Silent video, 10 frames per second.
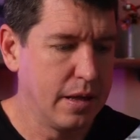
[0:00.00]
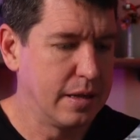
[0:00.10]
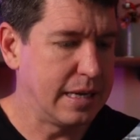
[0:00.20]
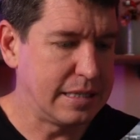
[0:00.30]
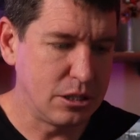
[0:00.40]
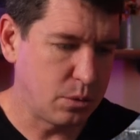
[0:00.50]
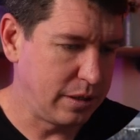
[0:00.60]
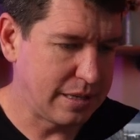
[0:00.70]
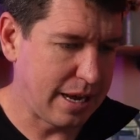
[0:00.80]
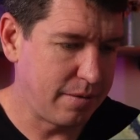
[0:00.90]

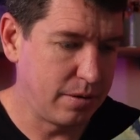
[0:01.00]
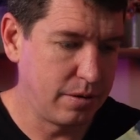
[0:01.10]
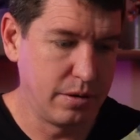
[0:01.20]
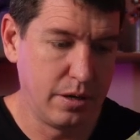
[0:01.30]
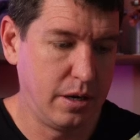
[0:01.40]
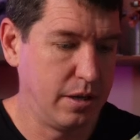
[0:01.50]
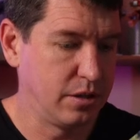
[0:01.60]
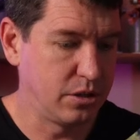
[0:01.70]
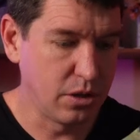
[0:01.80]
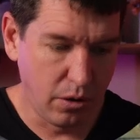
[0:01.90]
1920 Tavern,
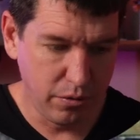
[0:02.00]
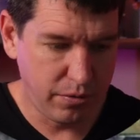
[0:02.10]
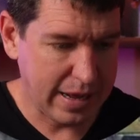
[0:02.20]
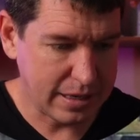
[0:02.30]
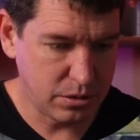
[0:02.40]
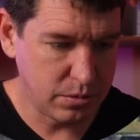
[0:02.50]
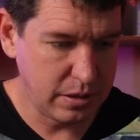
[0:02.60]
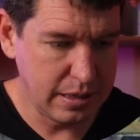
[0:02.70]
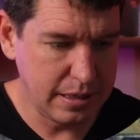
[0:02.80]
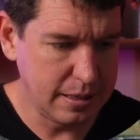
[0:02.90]
Salt
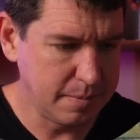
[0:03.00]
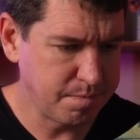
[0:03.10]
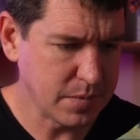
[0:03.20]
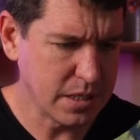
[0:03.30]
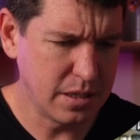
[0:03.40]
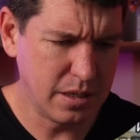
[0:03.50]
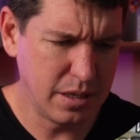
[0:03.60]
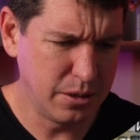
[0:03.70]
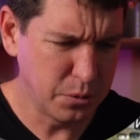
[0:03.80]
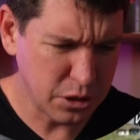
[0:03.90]
Factory.
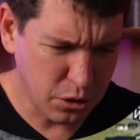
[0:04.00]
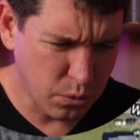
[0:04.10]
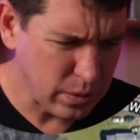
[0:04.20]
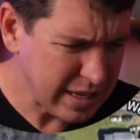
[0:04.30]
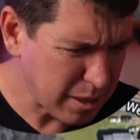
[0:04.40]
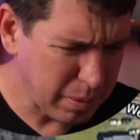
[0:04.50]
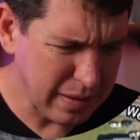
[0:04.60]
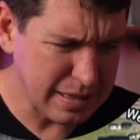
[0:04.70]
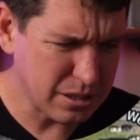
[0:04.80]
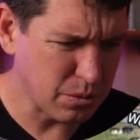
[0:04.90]
There was a Greek
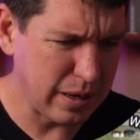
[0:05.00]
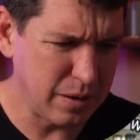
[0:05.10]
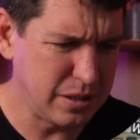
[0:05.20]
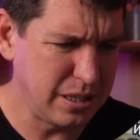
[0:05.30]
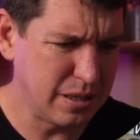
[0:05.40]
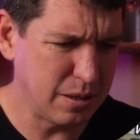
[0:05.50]
place around here